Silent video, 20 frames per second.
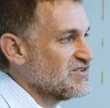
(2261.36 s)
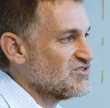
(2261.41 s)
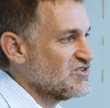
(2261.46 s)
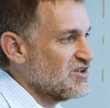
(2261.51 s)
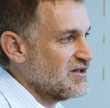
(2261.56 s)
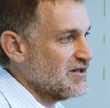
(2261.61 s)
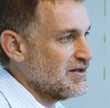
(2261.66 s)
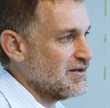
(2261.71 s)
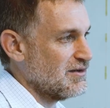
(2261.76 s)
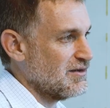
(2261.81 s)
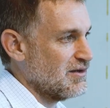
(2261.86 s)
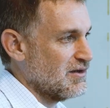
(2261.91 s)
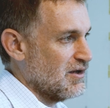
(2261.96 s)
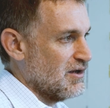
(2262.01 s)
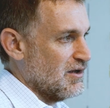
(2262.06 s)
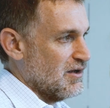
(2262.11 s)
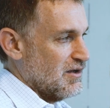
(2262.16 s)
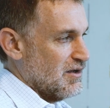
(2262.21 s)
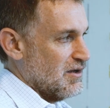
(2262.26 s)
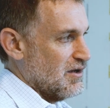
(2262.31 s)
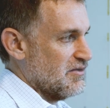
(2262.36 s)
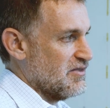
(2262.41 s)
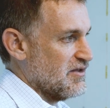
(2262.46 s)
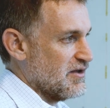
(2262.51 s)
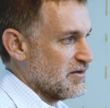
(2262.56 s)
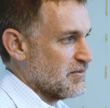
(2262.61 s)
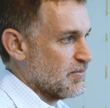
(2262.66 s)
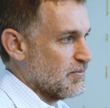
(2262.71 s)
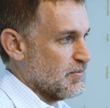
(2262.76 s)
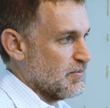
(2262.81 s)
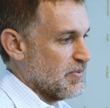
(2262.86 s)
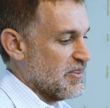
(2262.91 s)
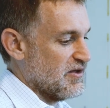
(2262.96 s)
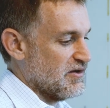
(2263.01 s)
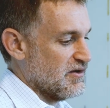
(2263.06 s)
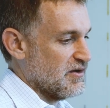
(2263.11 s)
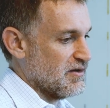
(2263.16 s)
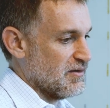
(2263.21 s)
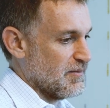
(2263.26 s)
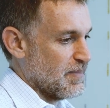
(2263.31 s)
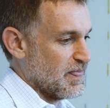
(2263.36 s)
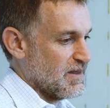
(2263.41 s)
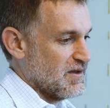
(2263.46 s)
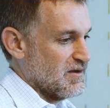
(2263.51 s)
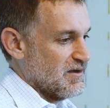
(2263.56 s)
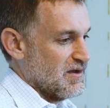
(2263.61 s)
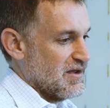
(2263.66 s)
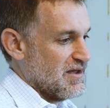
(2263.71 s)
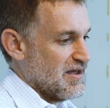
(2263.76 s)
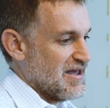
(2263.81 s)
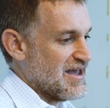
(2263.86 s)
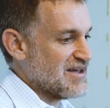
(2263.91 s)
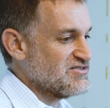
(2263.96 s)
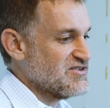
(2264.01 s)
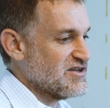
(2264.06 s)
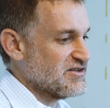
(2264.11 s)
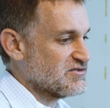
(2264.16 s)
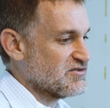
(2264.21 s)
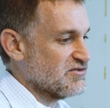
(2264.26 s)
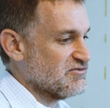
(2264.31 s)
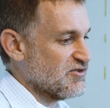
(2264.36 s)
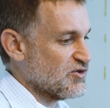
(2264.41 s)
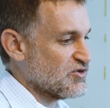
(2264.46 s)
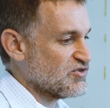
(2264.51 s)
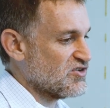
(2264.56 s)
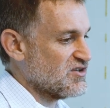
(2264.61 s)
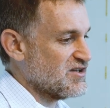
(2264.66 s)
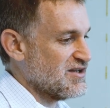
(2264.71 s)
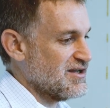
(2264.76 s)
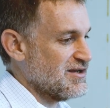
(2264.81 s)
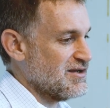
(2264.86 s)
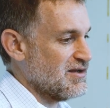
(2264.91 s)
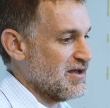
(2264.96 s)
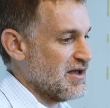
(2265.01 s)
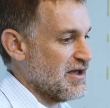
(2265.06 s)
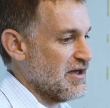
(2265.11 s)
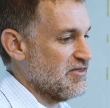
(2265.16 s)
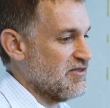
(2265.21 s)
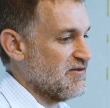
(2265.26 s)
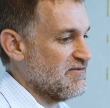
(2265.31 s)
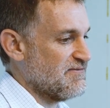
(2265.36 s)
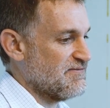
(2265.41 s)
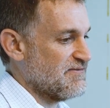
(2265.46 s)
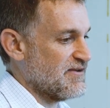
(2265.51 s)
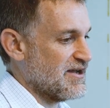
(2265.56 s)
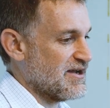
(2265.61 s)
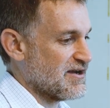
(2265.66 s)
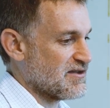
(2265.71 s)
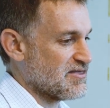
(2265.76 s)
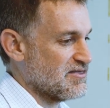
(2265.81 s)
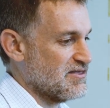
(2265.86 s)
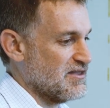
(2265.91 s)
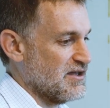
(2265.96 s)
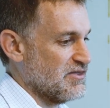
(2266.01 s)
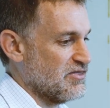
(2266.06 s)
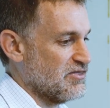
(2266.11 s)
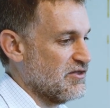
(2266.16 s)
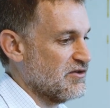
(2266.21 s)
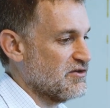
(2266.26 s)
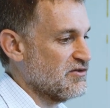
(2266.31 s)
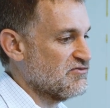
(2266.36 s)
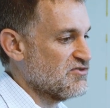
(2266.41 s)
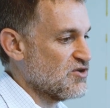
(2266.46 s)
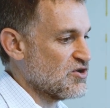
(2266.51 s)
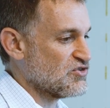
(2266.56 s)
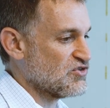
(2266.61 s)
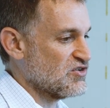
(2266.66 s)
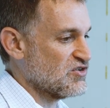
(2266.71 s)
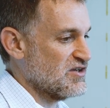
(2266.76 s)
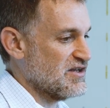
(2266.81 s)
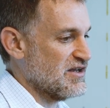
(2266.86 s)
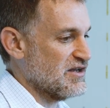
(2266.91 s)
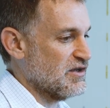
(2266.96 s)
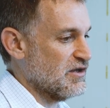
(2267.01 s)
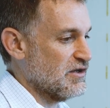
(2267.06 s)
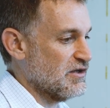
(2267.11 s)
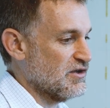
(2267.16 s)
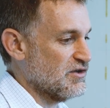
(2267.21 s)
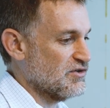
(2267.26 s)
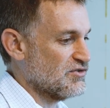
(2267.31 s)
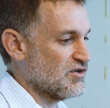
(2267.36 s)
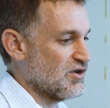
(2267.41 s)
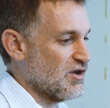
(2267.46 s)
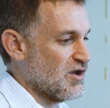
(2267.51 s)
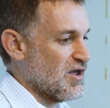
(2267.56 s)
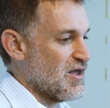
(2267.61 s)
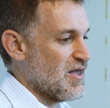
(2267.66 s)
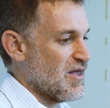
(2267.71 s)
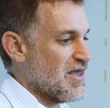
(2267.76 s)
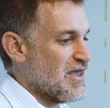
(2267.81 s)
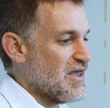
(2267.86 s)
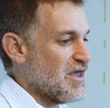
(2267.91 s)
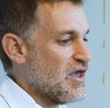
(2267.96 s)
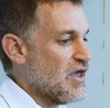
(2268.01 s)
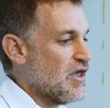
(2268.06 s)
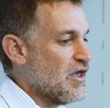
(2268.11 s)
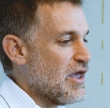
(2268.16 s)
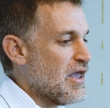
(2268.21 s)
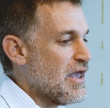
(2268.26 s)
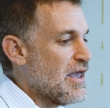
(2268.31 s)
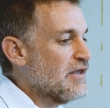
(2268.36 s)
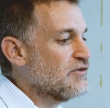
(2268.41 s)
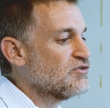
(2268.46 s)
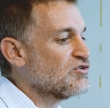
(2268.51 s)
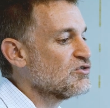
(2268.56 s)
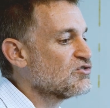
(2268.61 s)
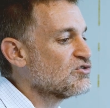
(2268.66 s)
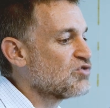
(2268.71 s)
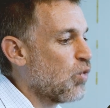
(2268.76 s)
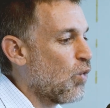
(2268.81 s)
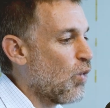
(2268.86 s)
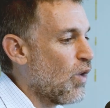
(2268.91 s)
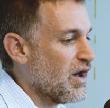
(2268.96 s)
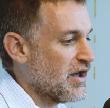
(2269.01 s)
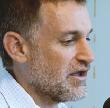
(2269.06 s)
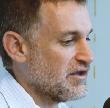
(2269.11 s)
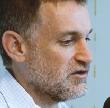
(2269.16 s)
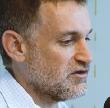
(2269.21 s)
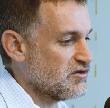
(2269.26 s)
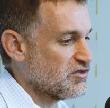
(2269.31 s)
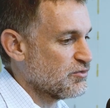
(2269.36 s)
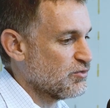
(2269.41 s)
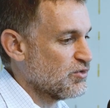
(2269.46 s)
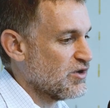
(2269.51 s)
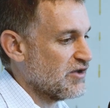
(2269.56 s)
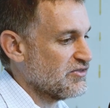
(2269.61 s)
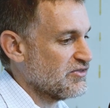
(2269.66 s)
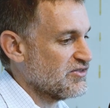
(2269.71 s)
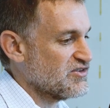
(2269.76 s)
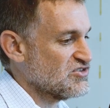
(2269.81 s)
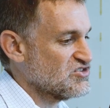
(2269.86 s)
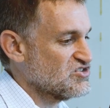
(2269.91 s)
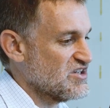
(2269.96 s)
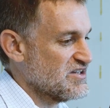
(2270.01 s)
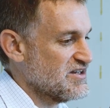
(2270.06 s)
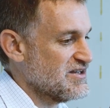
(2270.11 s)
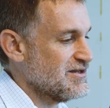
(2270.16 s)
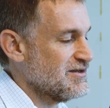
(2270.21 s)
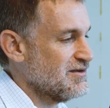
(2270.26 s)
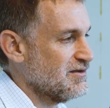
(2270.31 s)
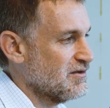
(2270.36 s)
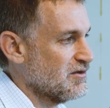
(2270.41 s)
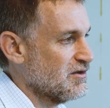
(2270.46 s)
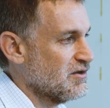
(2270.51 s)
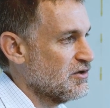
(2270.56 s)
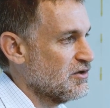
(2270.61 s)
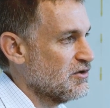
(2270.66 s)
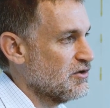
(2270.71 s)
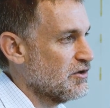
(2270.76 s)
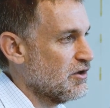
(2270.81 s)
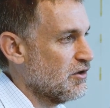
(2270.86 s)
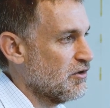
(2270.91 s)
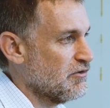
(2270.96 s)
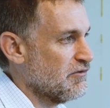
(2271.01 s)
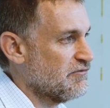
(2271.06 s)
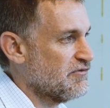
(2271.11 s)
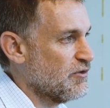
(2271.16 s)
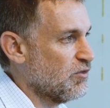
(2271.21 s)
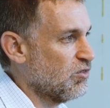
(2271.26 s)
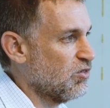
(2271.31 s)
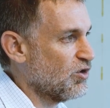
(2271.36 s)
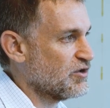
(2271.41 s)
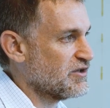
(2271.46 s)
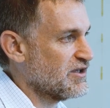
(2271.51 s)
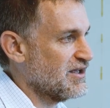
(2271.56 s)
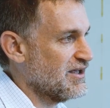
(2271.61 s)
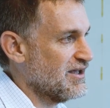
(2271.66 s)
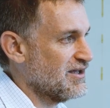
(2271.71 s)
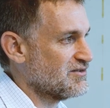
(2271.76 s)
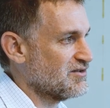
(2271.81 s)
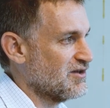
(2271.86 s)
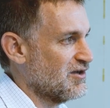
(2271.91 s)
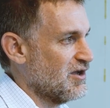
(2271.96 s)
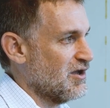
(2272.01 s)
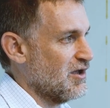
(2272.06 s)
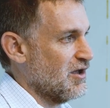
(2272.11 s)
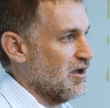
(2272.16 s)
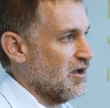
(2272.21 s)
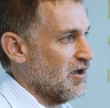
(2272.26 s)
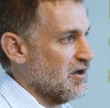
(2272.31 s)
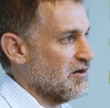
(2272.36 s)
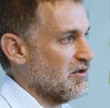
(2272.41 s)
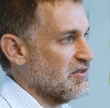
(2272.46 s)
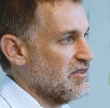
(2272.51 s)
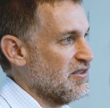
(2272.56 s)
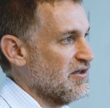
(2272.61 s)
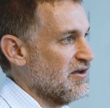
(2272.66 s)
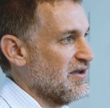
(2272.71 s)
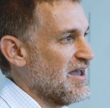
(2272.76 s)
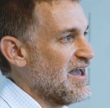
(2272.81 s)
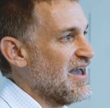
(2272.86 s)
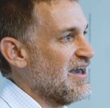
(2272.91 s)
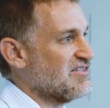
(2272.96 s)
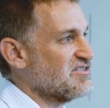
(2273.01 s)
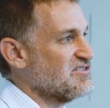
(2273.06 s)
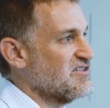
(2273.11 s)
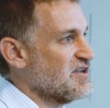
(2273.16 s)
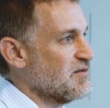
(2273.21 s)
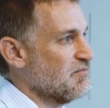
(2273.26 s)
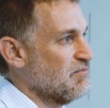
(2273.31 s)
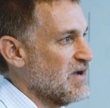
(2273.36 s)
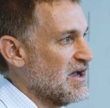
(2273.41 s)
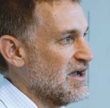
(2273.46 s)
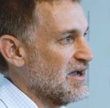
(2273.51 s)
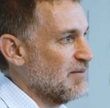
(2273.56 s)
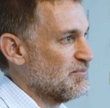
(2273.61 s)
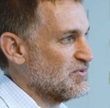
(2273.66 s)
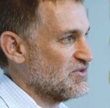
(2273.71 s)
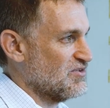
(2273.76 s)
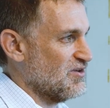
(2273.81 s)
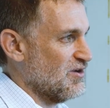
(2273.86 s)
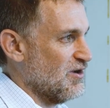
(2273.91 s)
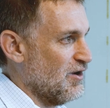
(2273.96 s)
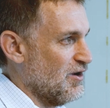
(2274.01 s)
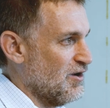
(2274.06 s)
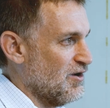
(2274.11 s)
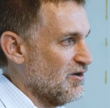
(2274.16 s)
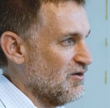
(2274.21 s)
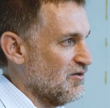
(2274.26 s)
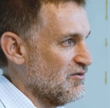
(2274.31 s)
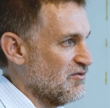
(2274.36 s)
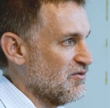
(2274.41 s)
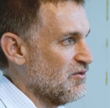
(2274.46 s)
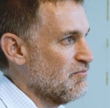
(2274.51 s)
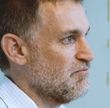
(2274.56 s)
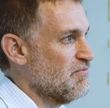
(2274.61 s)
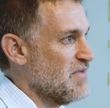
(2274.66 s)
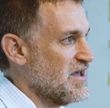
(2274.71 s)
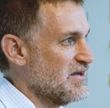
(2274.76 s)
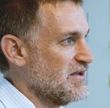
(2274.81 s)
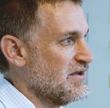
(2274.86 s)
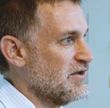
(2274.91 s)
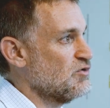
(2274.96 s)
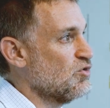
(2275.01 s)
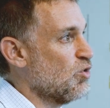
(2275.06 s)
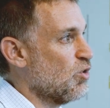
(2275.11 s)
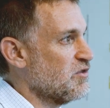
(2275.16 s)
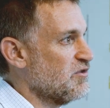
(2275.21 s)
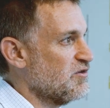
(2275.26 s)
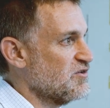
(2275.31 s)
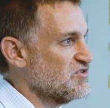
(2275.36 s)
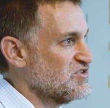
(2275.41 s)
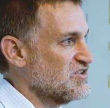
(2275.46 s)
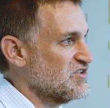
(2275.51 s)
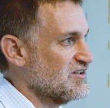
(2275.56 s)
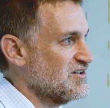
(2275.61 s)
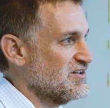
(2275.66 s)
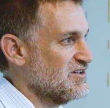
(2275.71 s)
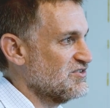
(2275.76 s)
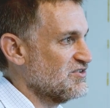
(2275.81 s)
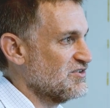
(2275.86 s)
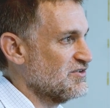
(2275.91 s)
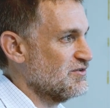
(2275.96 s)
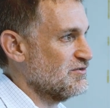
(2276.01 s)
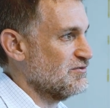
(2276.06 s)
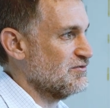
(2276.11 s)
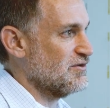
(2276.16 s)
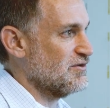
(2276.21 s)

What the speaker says: city. I think the ethnic diversity and the fact that the diversity is intertwined throughout the city. If you look at the ethnic maps of many northern cities, and